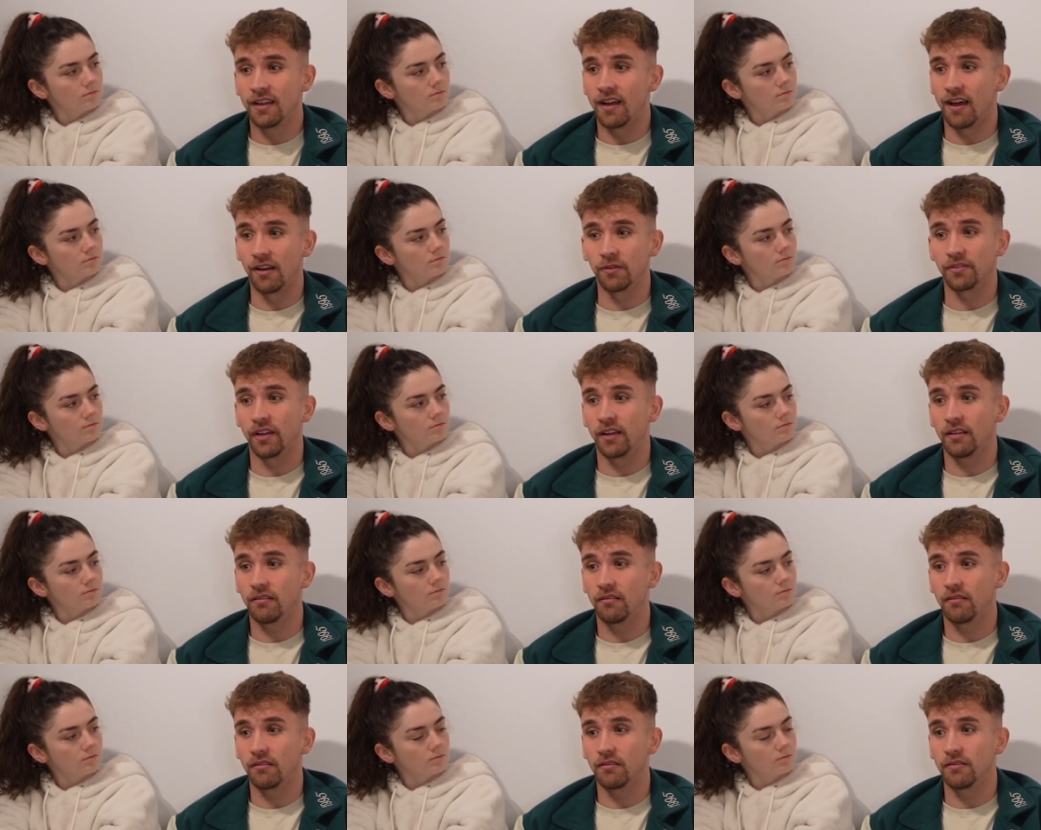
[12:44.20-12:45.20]
Speaker 1: And I was like,
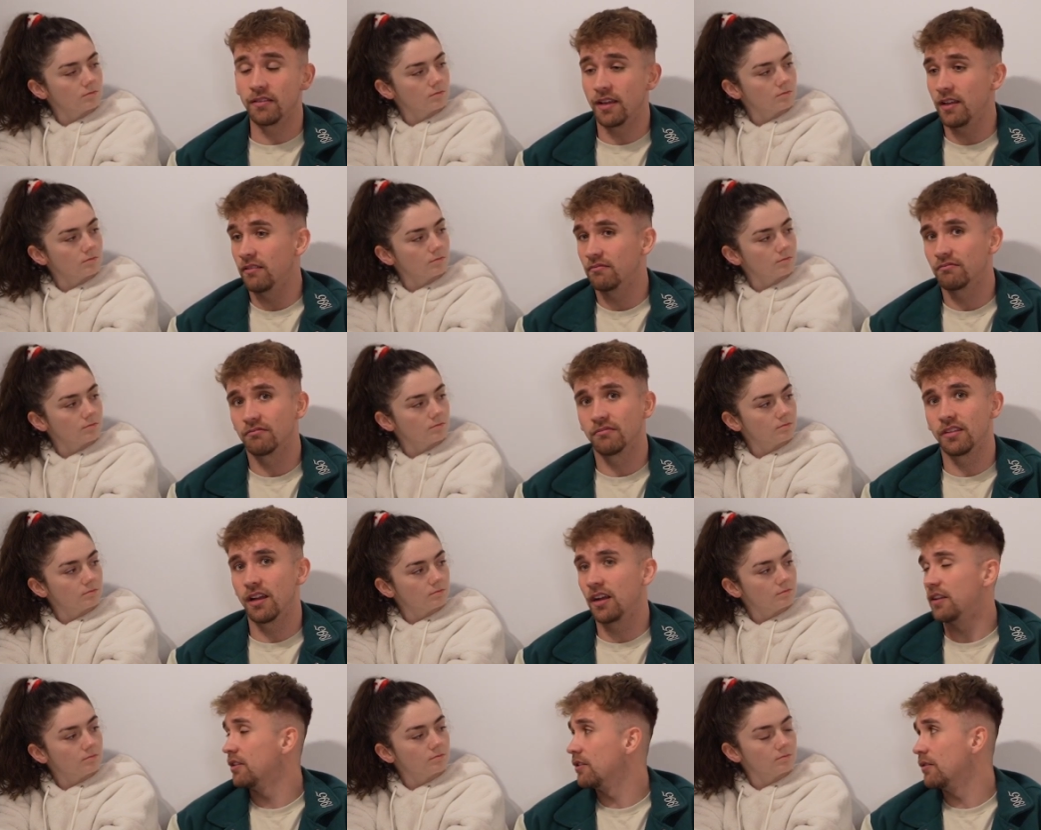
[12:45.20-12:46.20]
"Yeah,
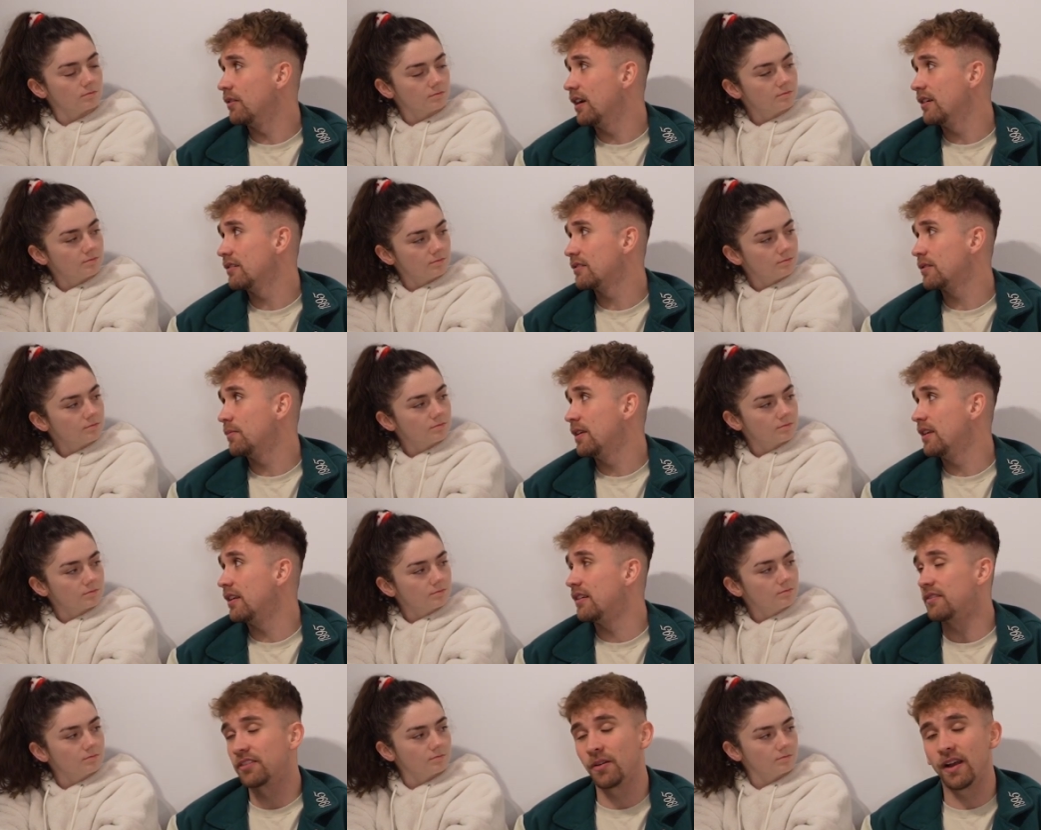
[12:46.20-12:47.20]
yeah, I can do that
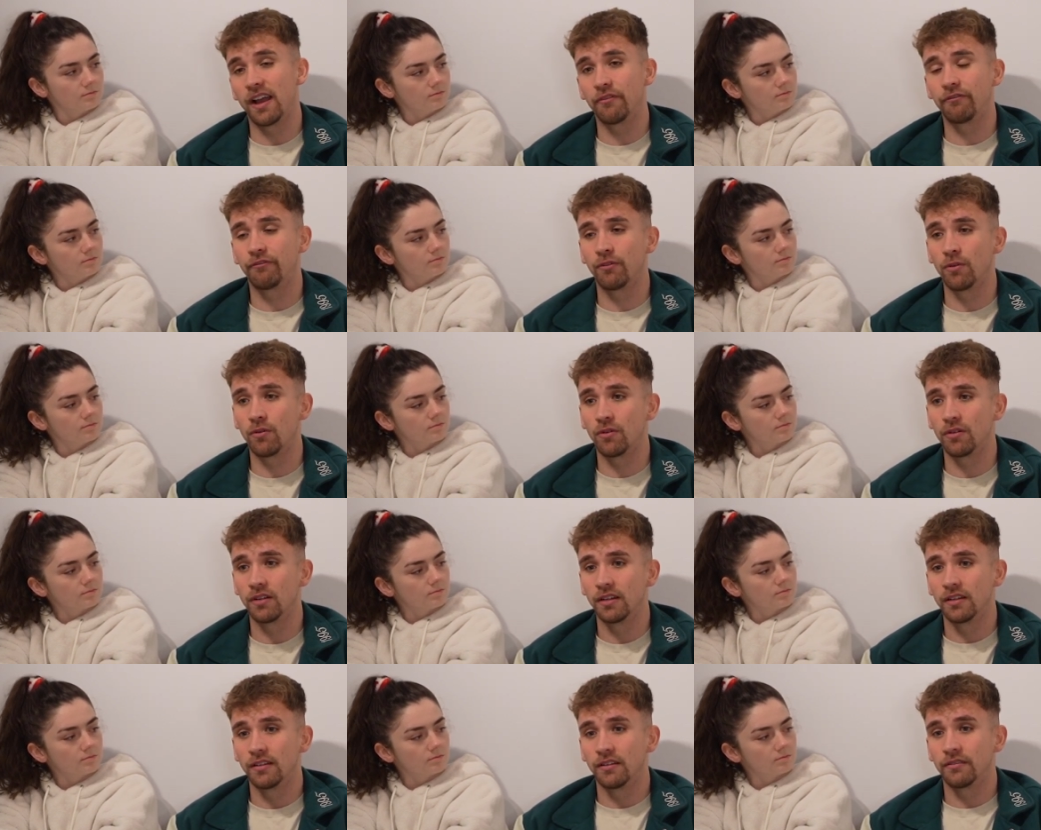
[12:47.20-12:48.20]
completely." So I have mm-hmm. four
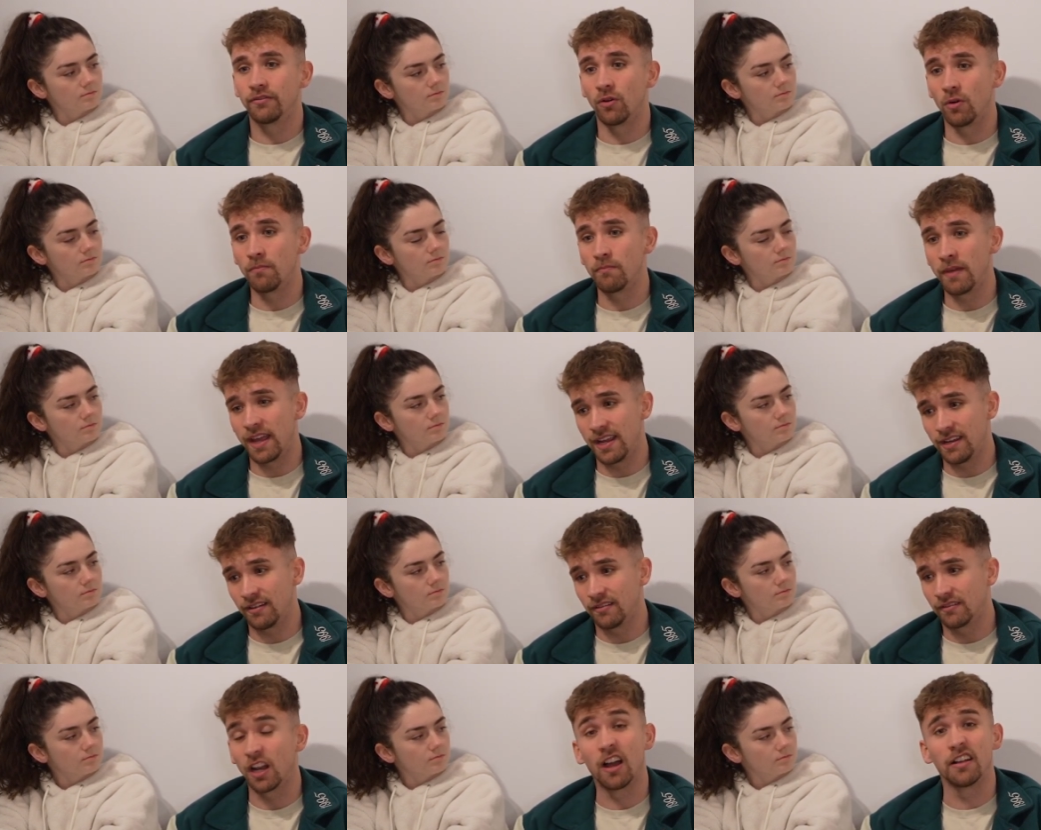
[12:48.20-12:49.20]
four
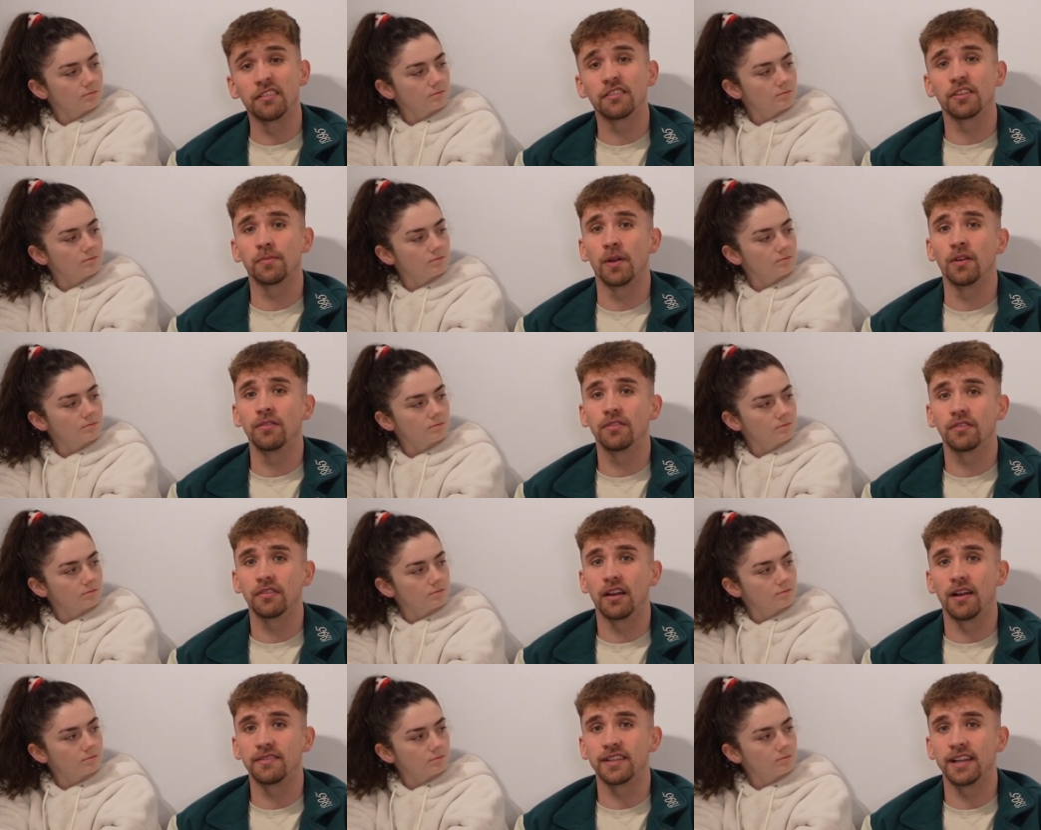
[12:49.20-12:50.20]
main clients, I suppose,
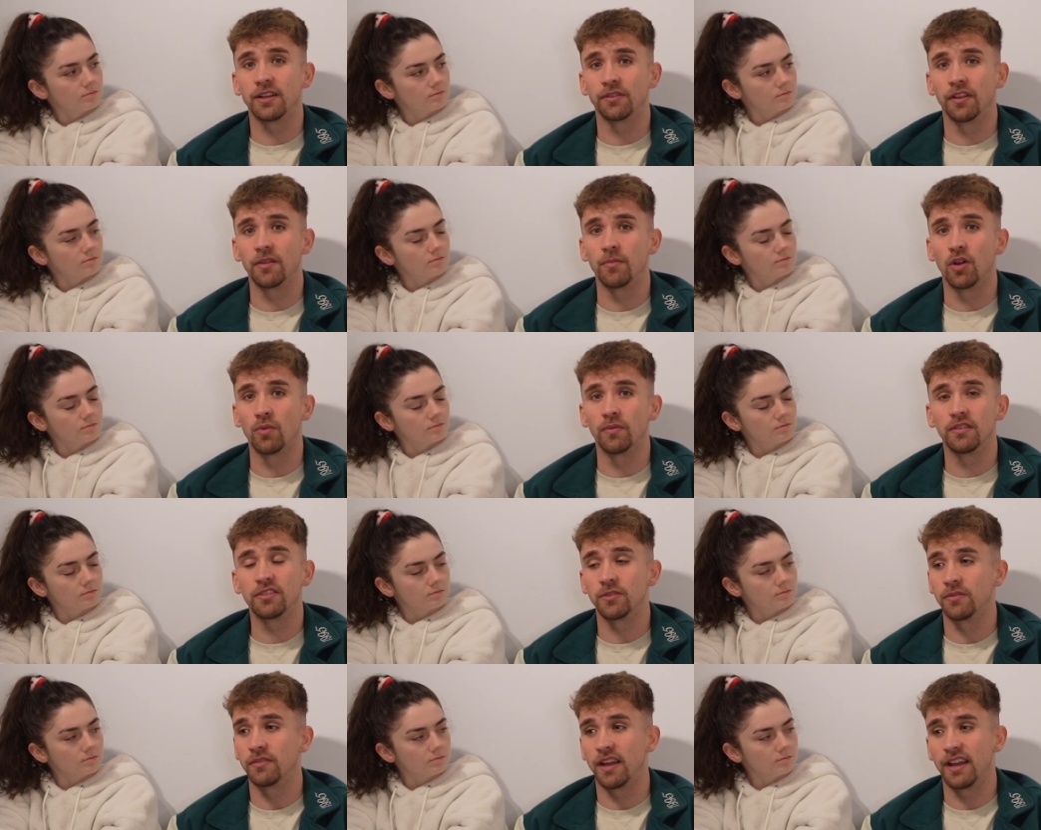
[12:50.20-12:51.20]
that I take on at the moment
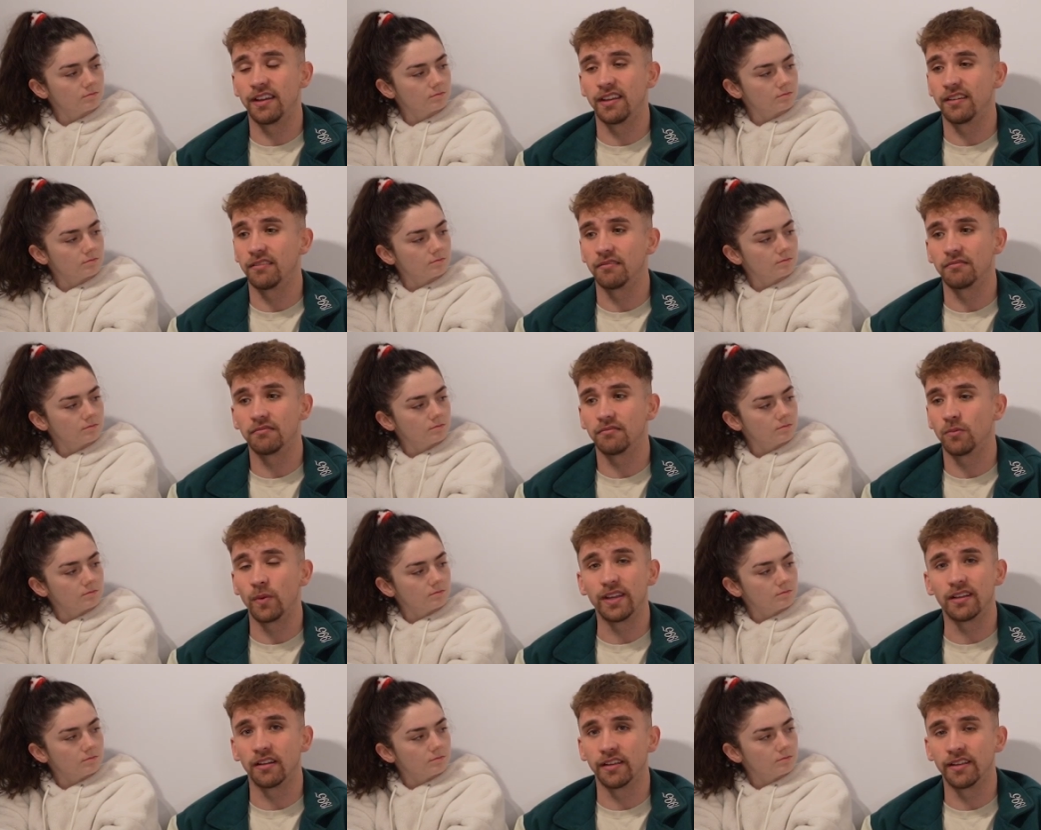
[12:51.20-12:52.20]
doing editing
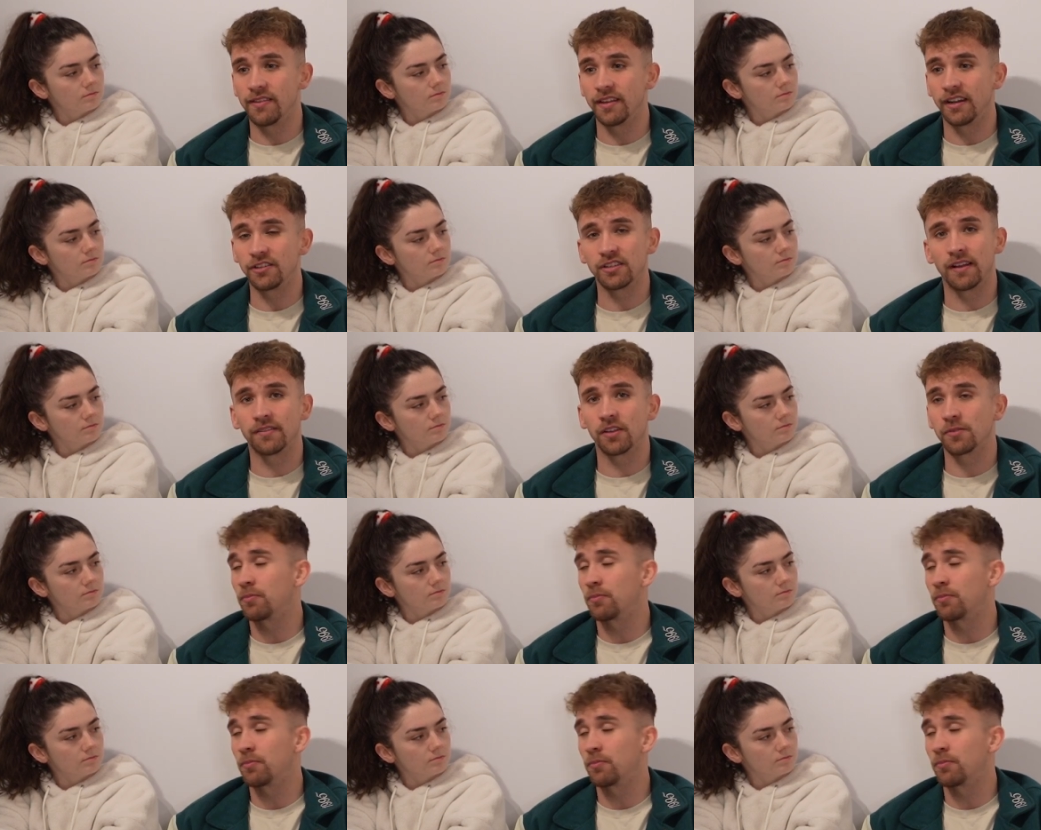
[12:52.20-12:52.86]
weekly. And then I just have the